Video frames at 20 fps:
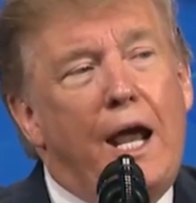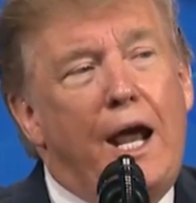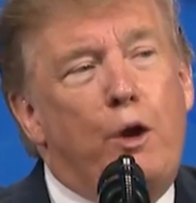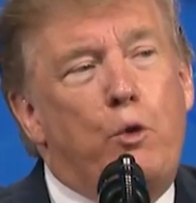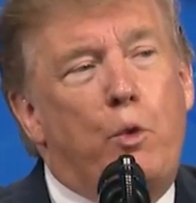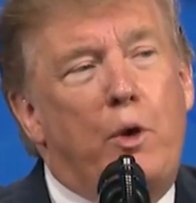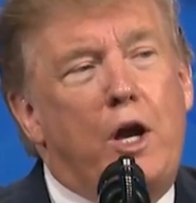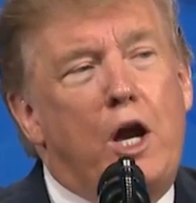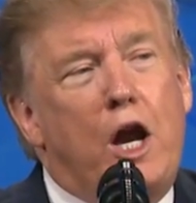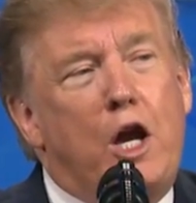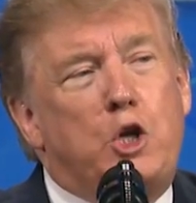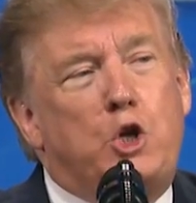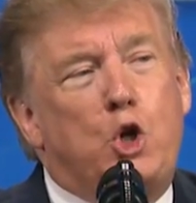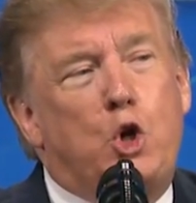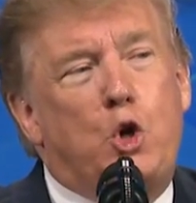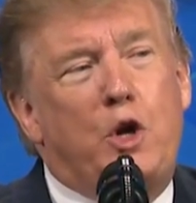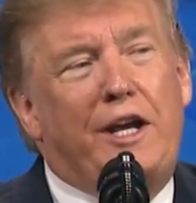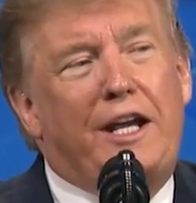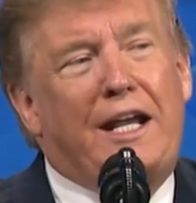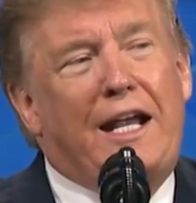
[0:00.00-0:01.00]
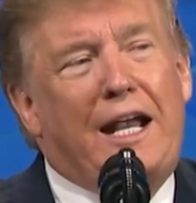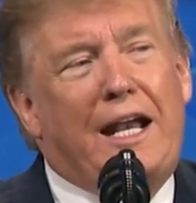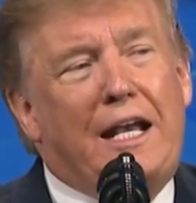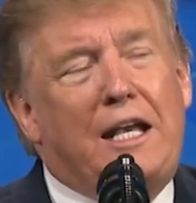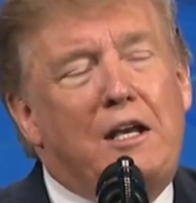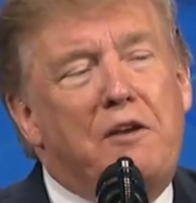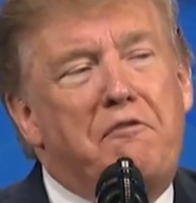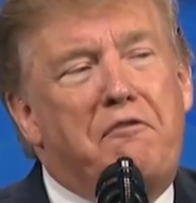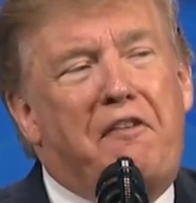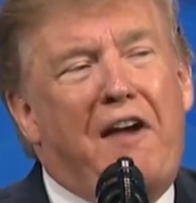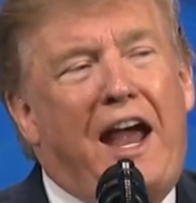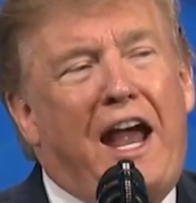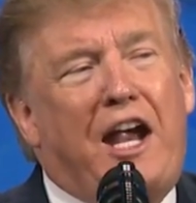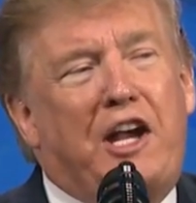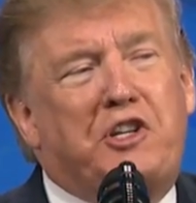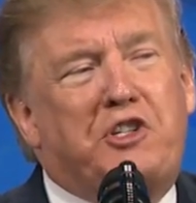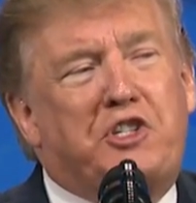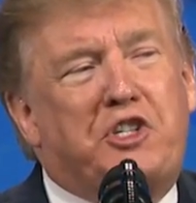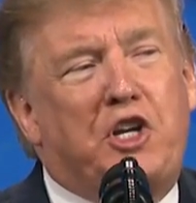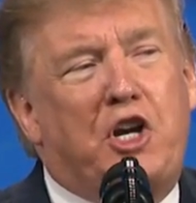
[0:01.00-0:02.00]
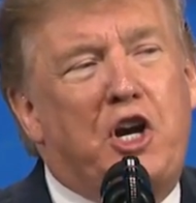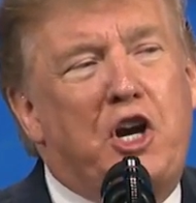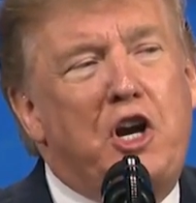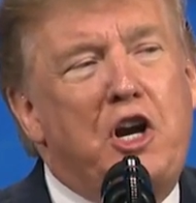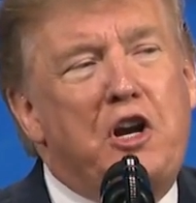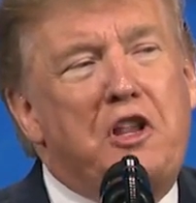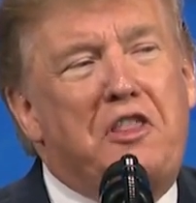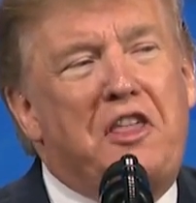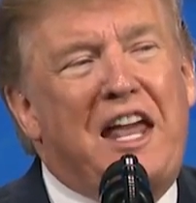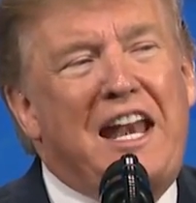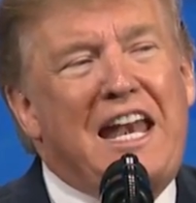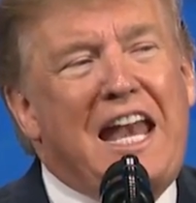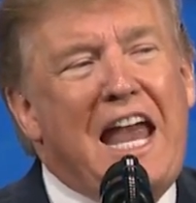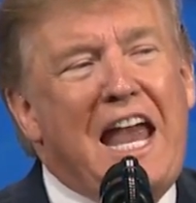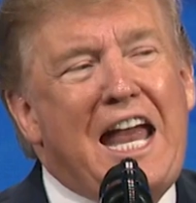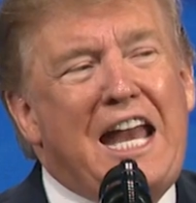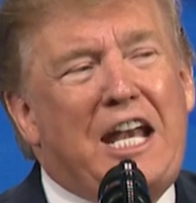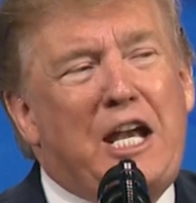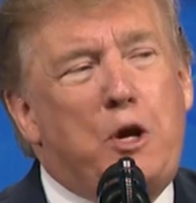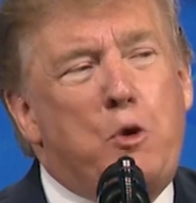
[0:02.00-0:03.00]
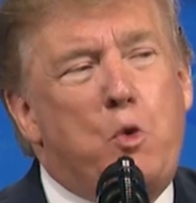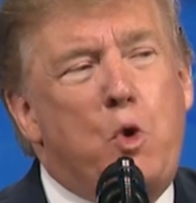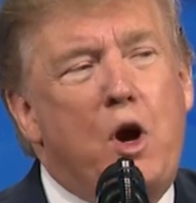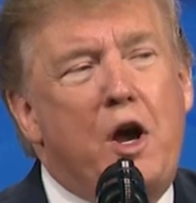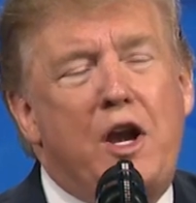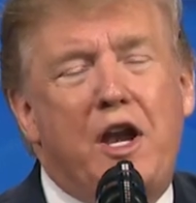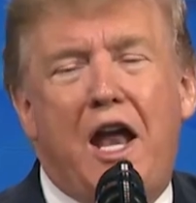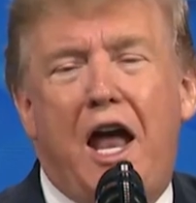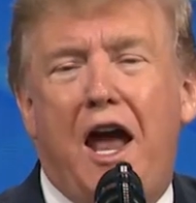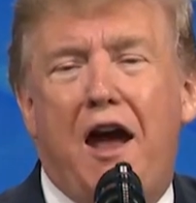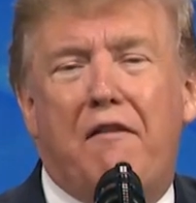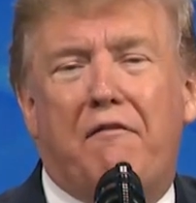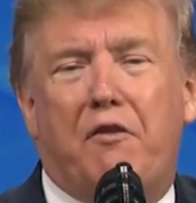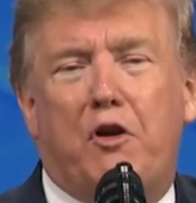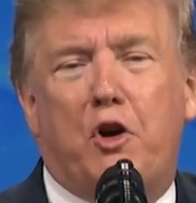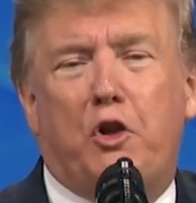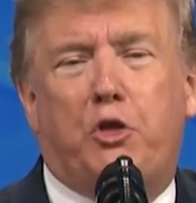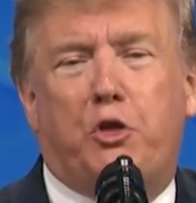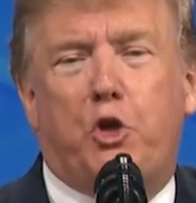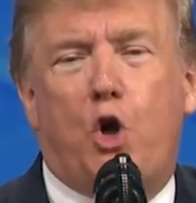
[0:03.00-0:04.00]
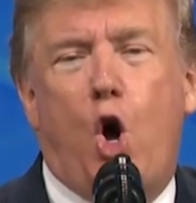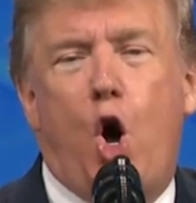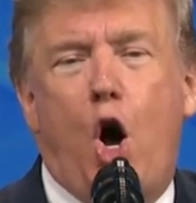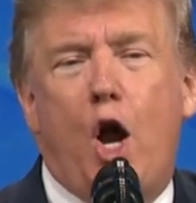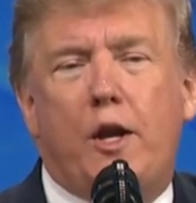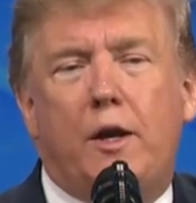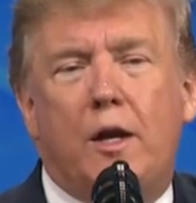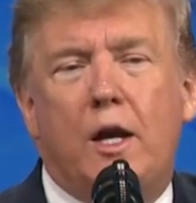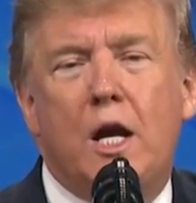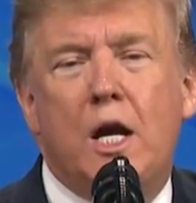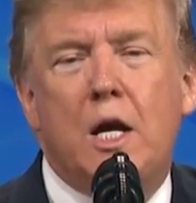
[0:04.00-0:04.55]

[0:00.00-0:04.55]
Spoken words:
and we are doing it faster than anyone ever thought